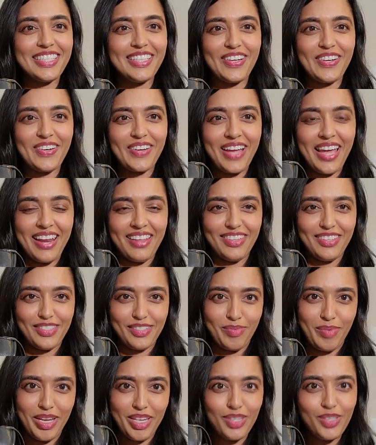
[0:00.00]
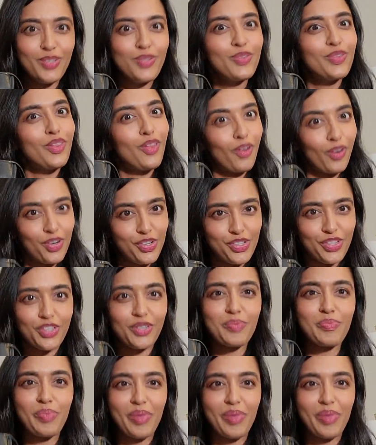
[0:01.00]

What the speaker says: So kind of those are my two larger